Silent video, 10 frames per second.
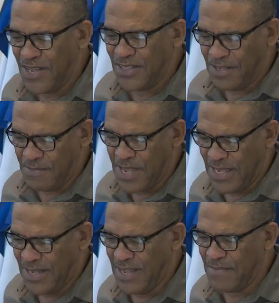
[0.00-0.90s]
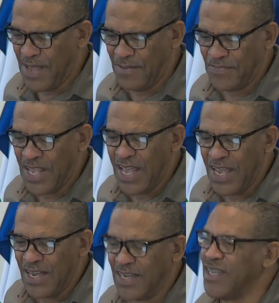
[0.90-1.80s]
to me. Amen?
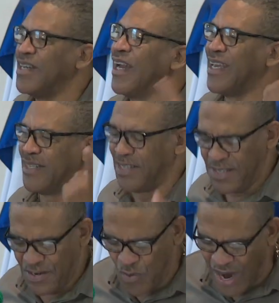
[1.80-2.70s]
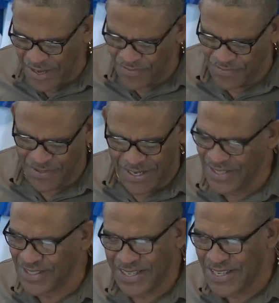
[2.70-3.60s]
A young wife. He
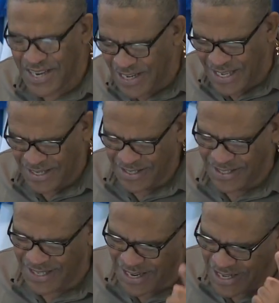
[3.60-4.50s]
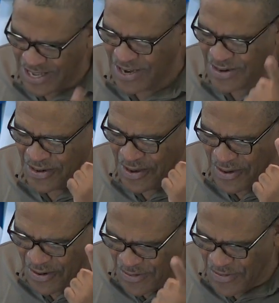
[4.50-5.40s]
didn't say a young lady. He said a young
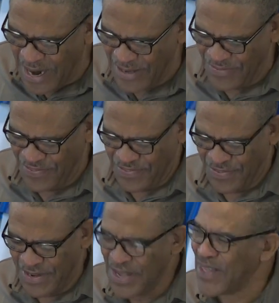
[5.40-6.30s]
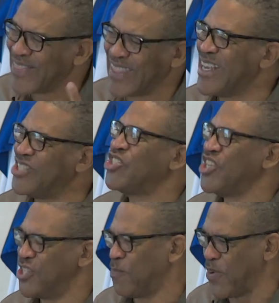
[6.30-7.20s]
wife thinks
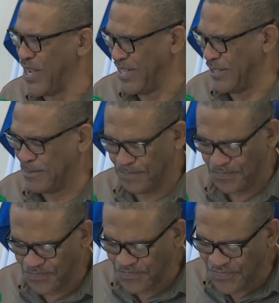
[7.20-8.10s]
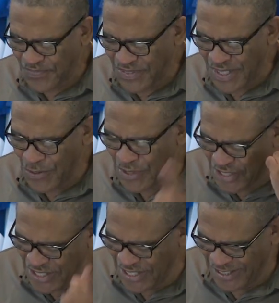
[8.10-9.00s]
she's pregnant. What
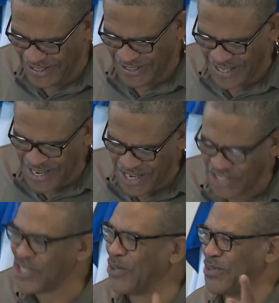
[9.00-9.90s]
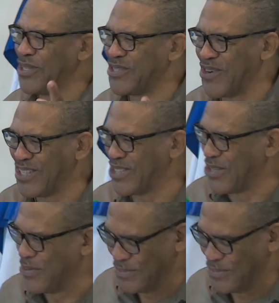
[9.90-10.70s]
she does? She goes to the drugstore.